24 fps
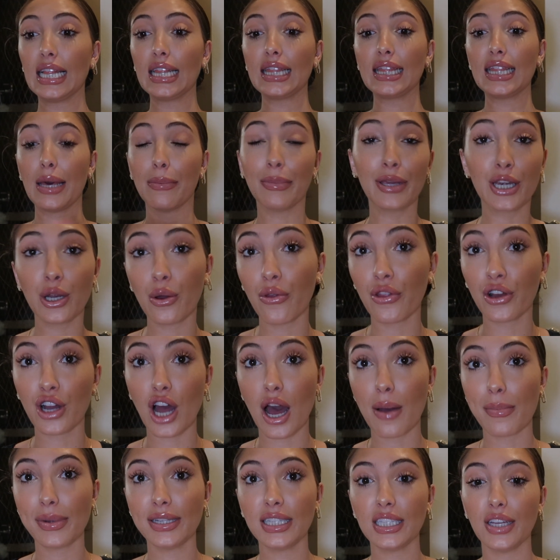Let me know in the
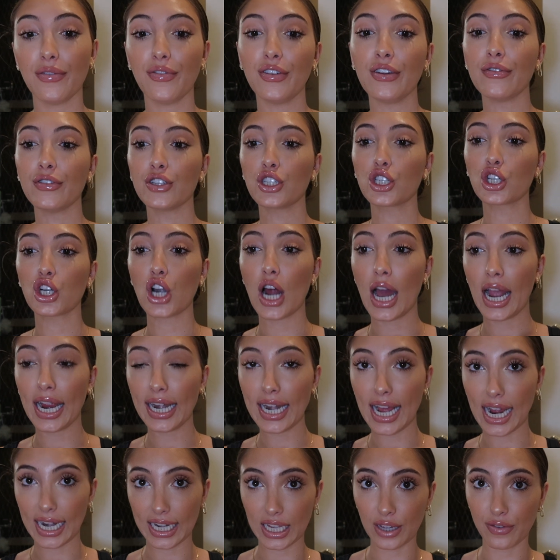comments if you've tried
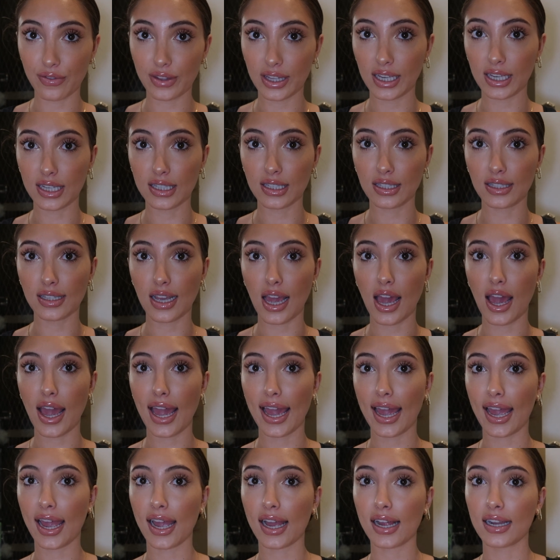any of these
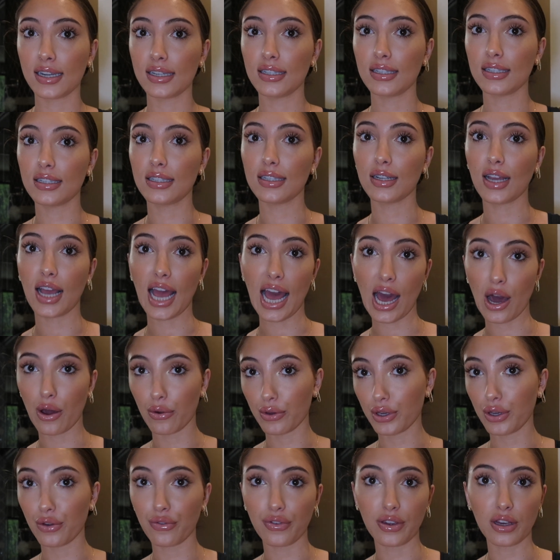and how
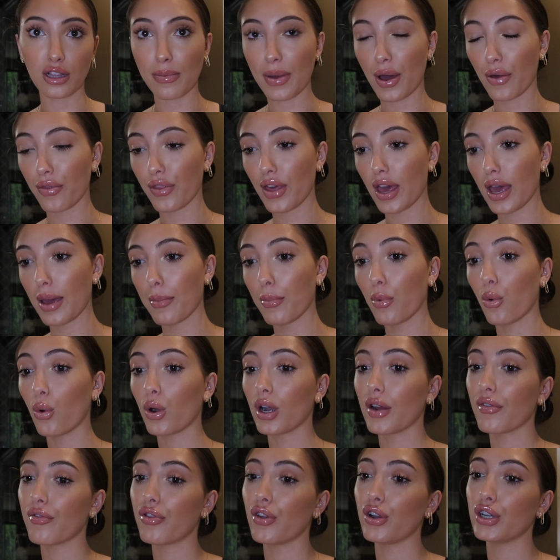you feel about them,
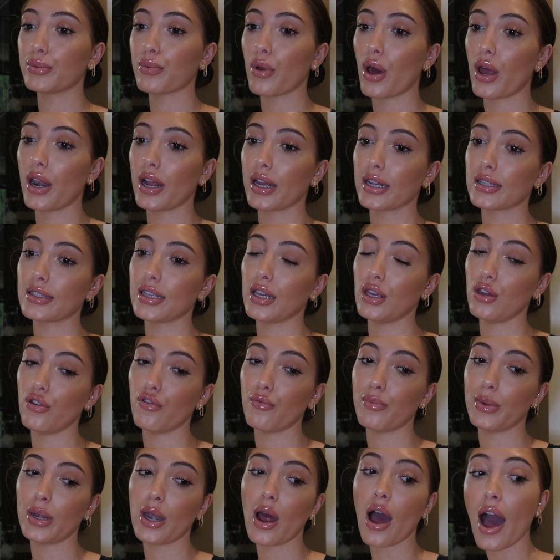or if there's products that
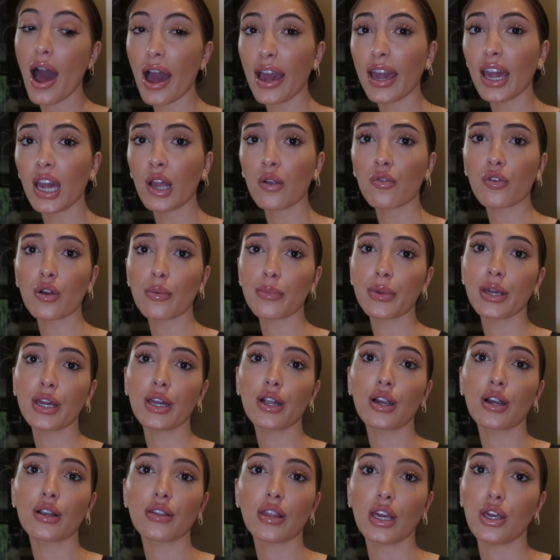you've been eyeing from
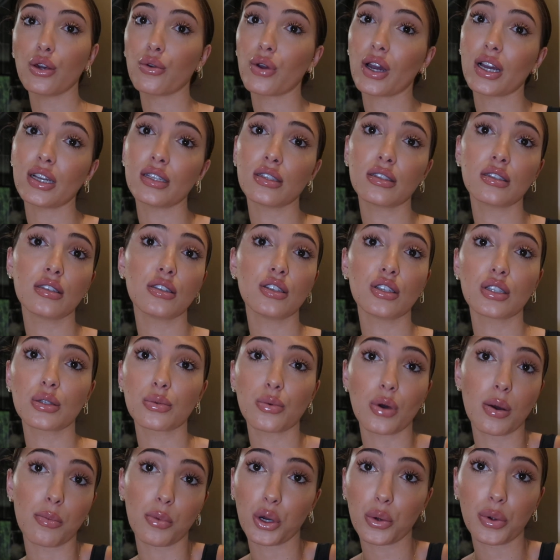here that you guys just
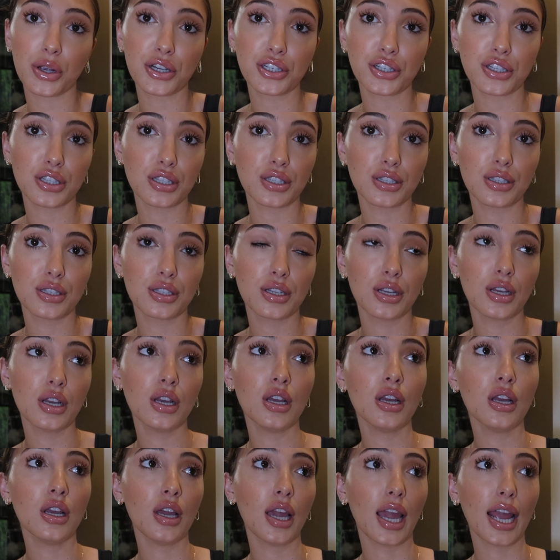want more questions
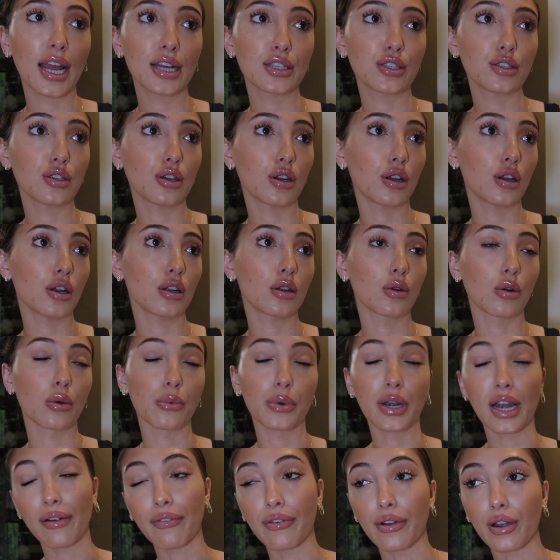answered or
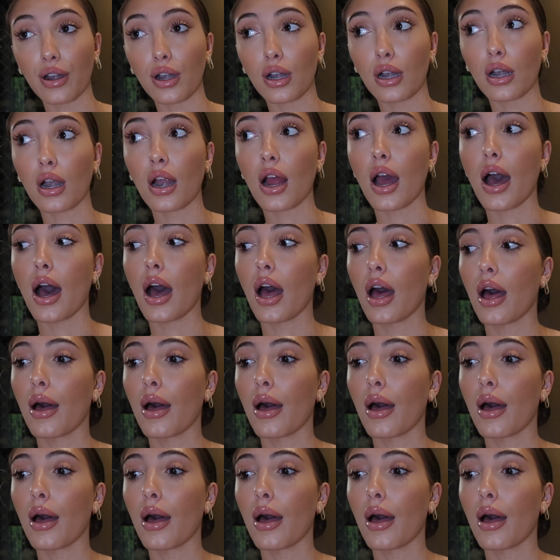whatever,